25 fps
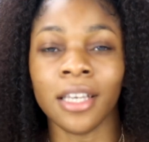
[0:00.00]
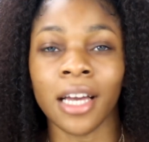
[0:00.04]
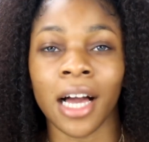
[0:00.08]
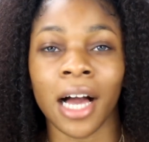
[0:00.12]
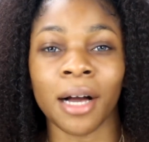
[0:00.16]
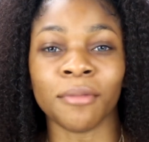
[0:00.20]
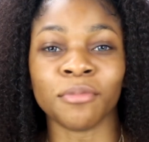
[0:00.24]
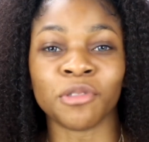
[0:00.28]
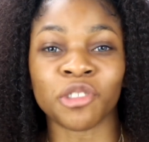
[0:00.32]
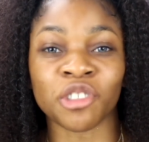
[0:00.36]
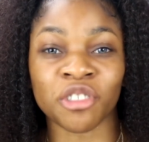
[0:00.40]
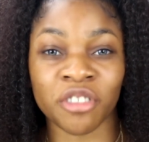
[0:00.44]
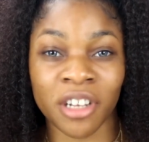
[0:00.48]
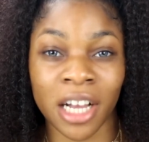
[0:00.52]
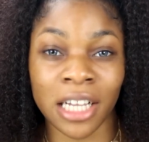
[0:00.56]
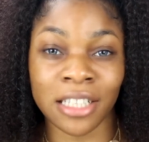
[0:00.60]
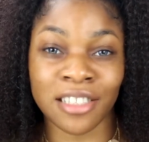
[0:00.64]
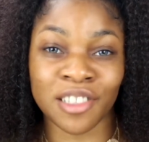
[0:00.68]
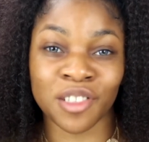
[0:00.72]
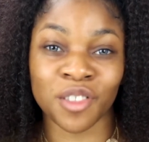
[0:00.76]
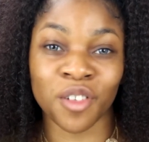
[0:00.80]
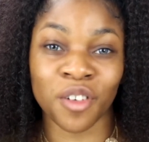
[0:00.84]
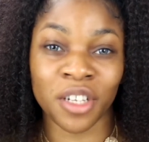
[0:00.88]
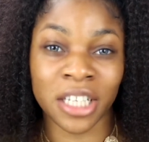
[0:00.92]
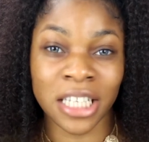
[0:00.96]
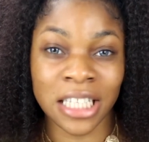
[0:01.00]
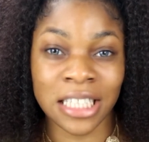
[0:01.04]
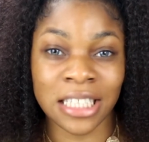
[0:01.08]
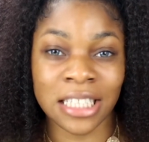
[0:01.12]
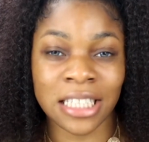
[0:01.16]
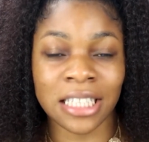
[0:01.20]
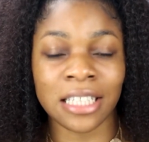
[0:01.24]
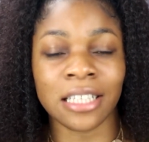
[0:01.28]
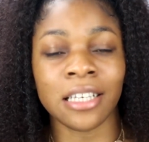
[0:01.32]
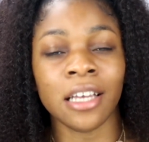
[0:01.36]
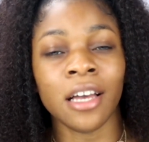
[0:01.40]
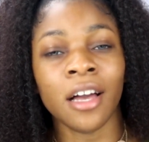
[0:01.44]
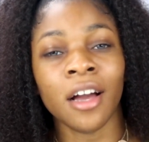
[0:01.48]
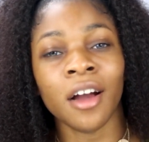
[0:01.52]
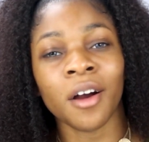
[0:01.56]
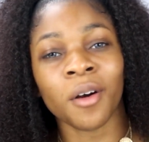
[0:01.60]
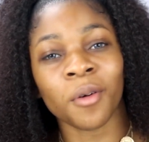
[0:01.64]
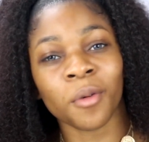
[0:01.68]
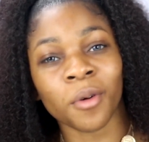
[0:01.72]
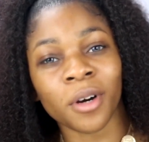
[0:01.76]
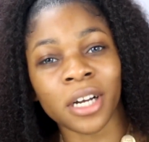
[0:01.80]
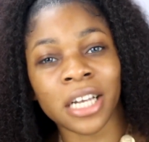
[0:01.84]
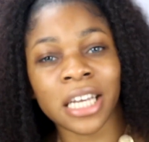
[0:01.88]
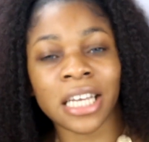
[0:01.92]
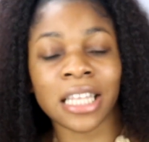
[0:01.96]
I'm trying. It's not easy
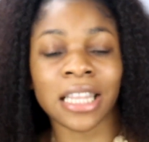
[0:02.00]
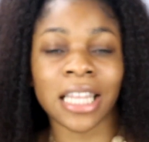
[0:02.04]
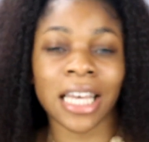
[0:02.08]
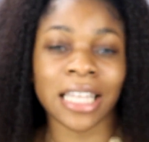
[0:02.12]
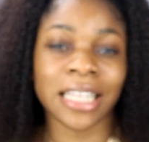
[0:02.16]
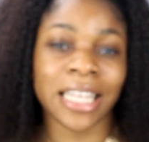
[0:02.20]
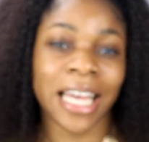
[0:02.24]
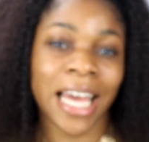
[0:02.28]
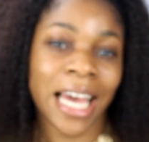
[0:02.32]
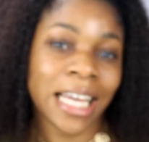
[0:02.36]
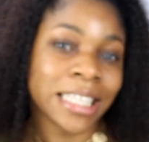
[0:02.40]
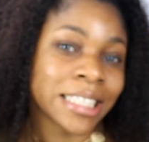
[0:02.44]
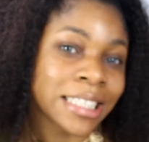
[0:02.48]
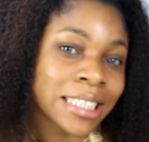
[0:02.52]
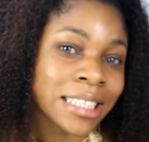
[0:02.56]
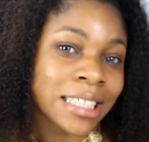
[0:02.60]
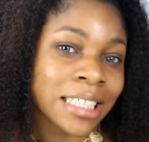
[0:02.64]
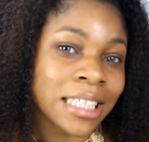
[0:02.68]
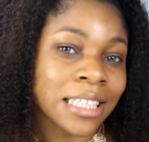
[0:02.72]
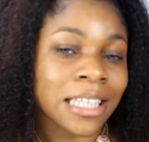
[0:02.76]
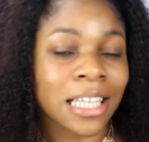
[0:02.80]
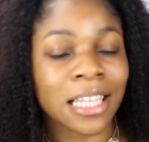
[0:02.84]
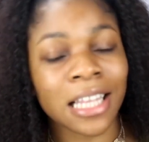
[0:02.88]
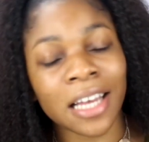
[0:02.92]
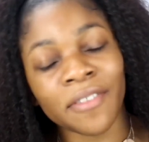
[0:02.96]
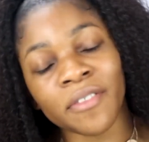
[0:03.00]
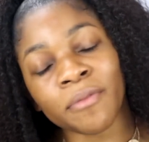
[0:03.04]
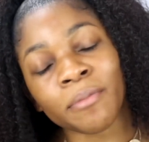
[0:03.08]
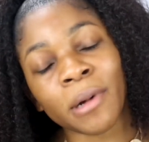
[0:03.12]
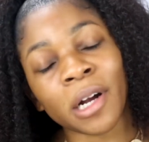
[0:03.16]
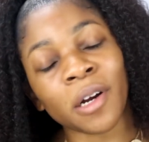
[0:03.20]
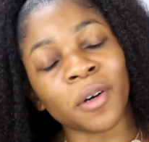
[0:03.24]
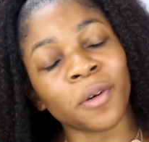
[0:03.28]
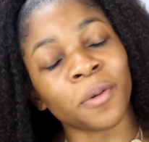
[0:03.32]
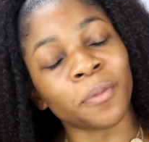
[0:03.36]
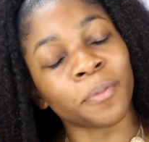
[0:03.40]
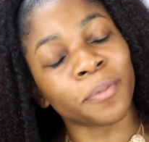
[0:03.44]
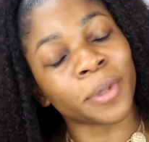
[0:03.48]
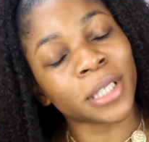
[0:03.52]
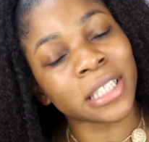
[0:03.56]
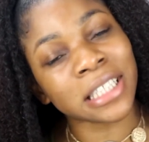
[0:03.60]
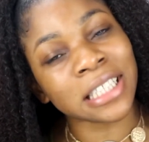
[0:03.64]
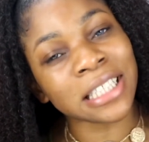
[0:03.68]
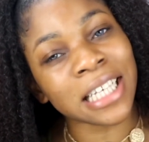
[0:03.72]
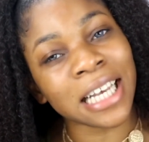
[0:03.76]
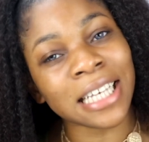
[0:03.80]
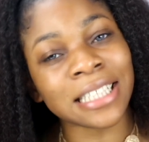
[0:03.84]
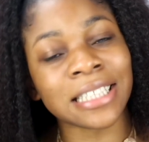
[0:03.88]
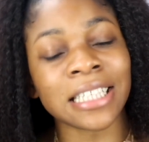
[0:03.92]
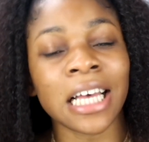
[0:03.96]
working and editing and having my own
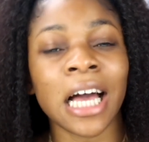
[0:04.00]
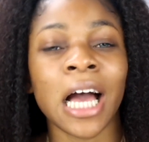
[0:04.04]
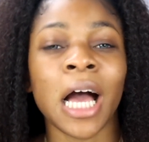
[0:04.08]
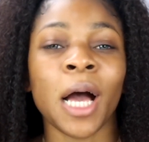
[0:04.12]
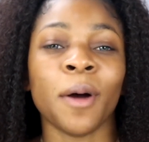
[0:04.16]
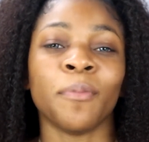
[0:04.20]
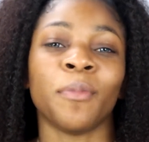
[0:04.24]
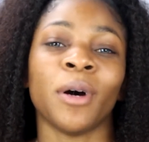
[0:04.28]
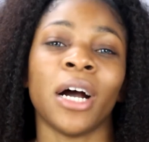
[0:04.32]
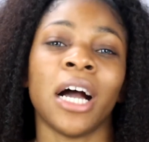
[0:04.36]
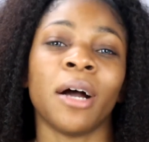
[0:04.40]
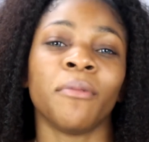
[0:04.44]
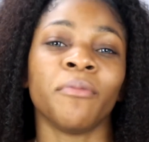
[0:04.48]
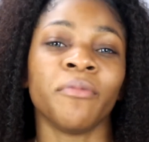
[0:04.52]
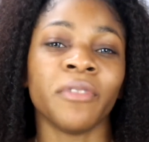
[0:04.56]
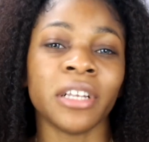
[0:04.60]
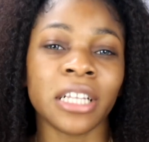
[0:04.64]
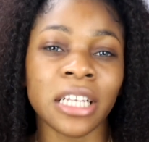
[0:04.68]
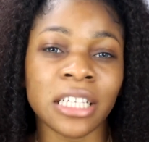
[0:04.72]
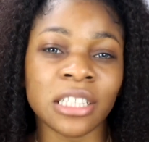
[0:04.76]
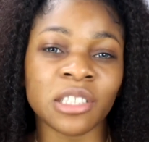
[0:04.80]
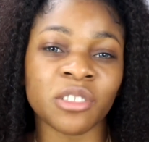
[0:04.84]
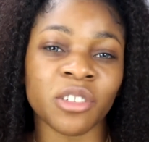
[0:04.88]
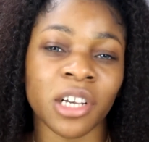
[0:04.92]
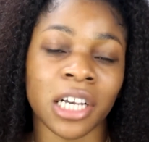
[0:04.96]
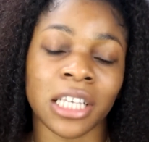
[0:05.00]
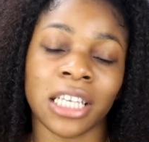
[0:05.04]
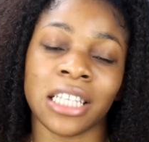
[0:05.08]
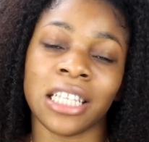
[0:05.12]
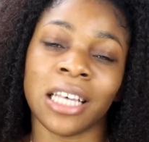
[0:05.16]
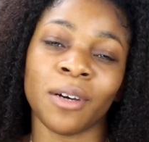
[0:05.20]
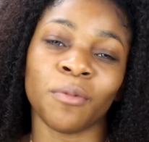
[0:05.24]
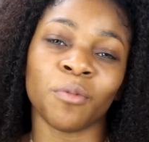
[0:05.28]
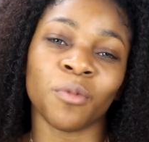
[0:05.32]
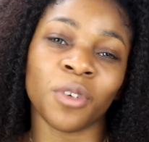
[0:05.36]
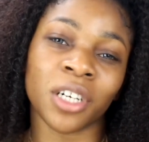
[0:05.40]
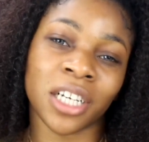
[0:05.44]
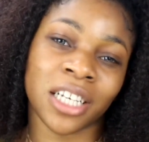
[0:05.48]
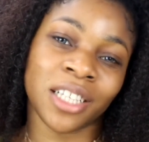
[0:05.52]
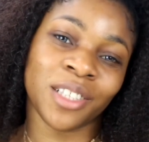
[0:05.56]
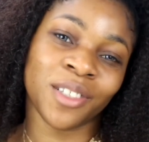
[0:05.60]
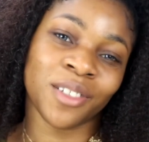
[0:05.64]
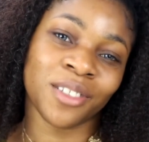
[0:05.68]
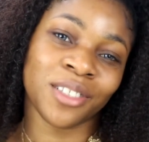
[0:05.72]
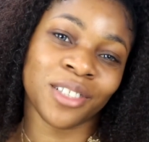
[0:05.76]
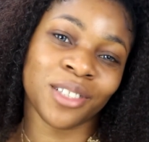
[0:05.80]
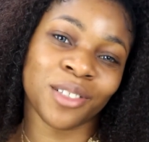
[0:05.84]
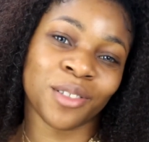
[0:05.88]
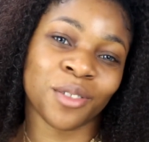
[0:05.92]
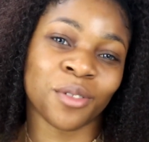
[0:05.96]
business, but I'm really trying and I'm working
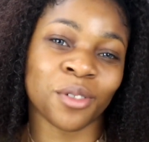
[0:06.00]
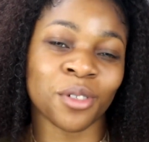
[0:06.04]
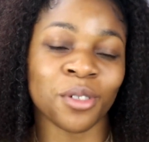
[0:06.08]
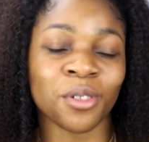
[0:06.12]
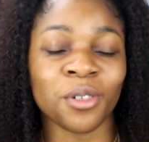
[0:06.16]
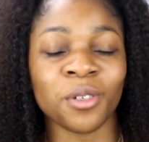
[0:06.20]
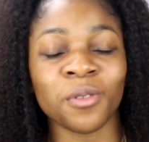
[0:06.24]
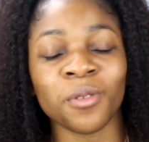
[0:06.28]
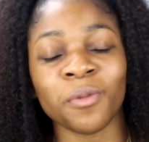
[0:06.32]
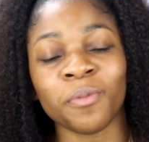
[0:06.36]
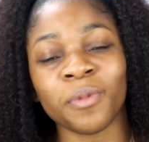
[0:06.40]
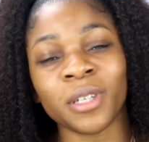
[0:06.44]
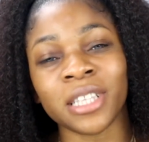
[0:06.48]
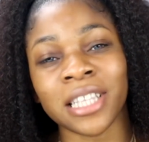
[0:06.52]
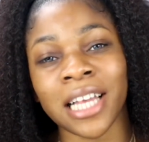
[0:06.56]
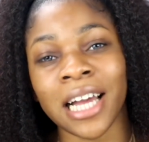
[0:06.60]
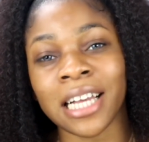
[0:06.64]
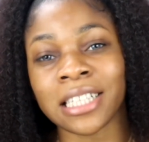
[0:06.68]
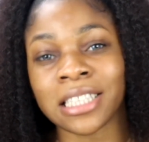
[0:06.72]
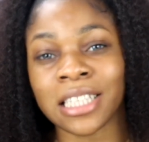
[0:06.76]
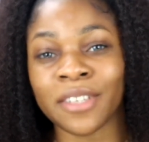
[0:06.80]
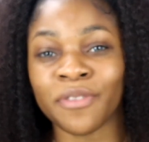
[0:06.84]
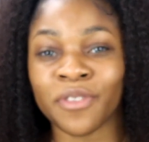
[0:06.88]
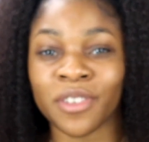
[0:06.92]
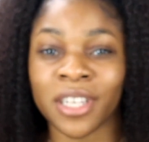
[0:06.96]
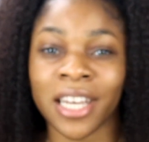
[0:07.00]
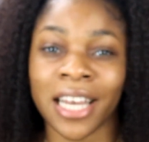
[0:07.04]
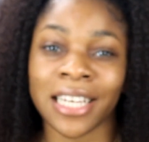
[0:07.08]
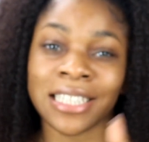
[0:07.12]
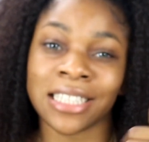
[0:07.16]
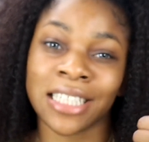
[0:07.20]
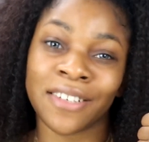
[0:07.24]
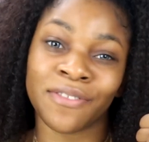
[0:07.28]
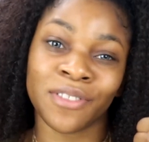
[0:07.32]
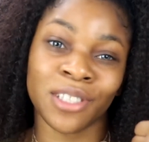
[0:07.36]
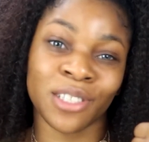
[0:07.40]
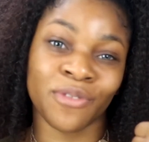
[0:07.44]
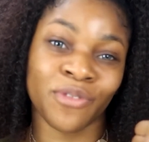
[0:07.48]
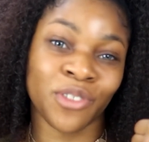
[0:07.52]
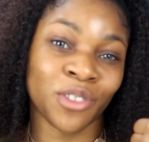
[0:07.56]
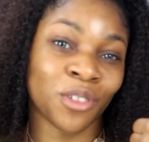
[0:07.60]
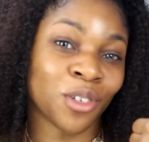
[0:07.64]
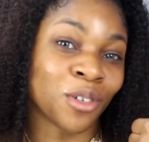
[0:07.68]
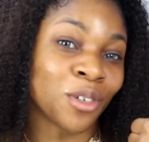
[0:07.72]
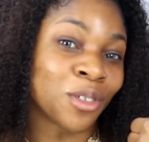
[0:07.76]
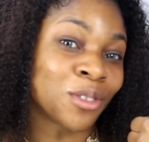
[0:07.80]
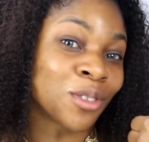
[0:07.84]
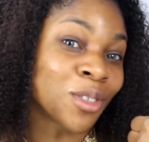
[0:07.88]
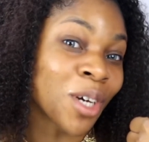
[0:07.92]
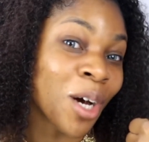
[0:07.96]
on it. So it would be nice if you guys give this
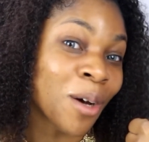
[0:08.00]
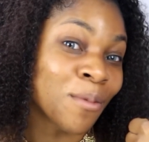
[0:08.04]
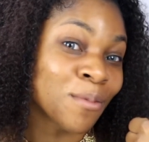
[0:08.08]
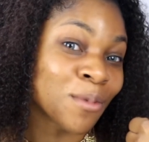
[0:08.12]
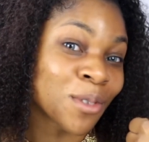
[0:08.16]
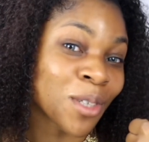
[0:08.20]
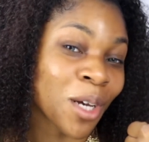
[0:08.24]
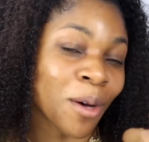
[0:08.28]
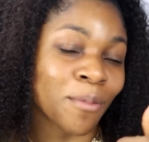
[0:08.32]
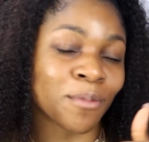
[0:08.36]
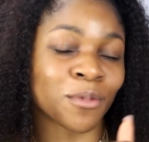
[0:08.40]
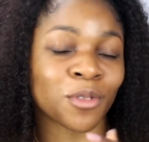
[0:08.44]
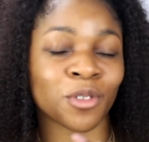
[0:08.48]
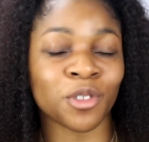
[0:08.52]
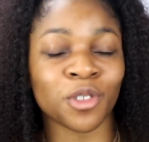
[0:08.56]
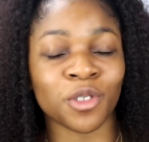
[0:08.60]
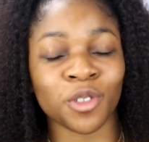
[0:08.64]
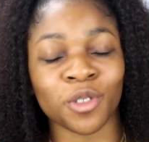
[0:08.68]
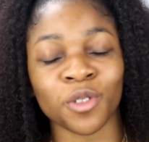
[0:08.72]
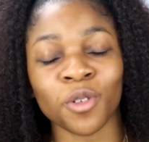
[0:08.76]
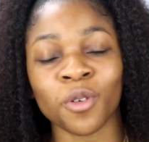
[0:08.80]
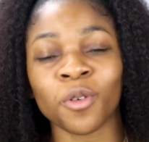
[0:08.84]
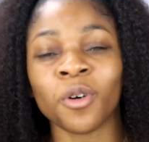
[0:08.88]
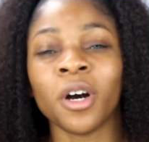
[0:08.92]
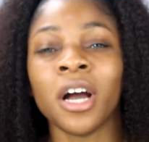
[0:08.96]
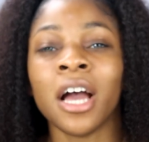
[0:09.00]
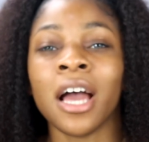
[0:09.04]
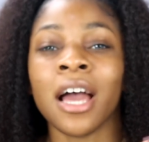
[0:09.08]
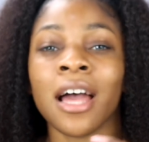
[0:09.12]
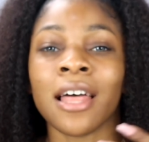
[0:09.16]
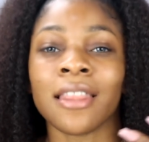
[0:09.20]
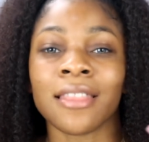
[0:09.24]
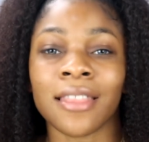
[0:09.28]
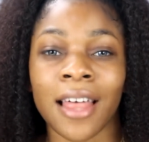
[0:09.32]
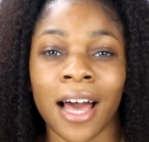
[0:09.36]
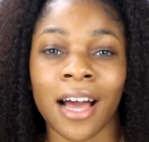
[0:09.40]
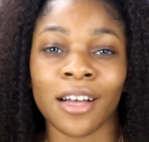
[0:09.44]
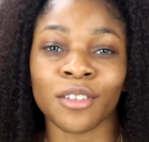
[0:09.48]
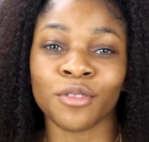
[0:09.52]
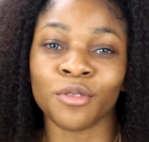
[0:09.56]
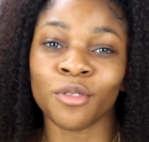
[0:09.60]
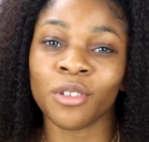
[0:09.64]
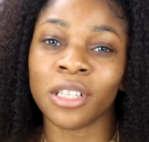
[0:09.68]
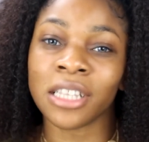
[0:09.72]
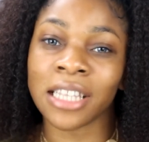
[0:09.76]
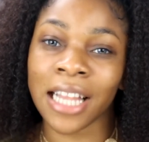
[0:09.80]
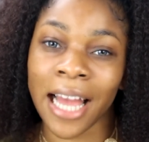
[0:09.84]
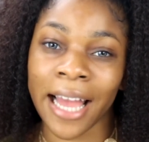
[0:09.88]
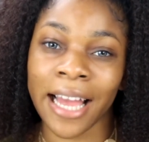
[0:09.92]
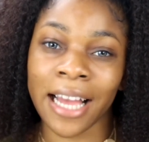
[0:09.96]
video a thumbs up to show that
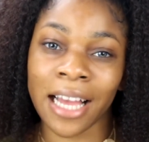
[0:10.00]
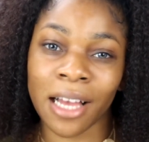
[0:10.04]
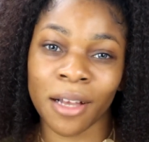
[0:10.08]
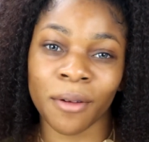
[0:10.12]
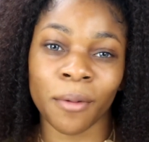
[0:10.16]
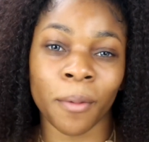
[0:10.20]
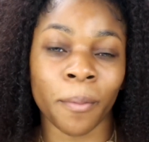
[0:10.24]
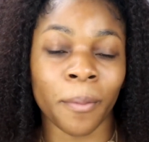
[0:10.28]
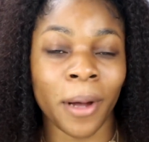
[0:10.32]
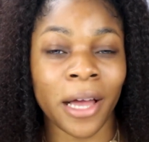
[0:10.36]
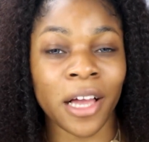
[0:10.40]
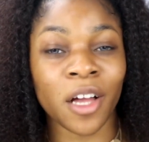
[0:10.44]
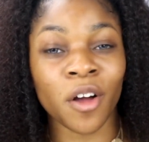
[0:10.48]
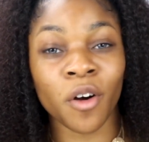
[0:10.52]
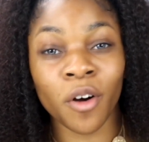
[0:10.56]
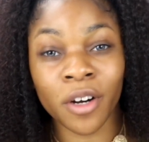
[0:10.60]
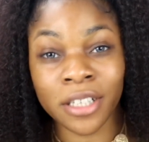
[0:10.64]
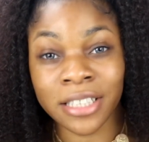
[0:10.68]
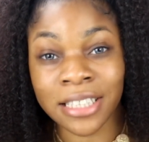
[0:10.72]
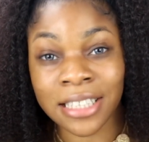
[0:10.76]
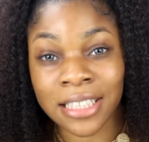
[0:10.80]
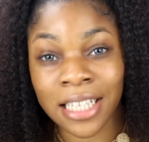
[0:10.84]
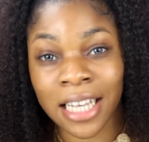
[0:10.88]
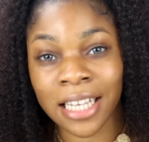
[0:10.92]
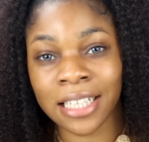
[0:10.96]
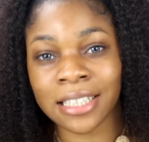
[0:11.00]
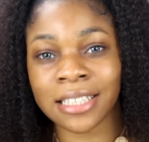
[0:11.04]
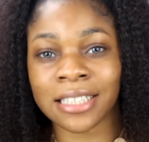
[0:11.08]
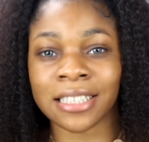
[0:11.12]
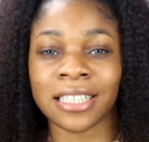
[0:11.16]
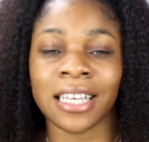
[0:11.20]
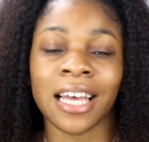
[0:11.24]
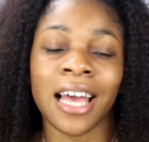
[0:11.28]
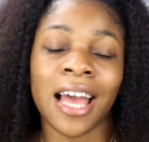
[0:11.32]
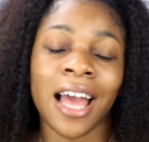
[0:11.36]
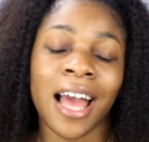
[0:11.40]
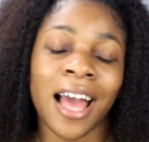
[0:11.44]
you like my content.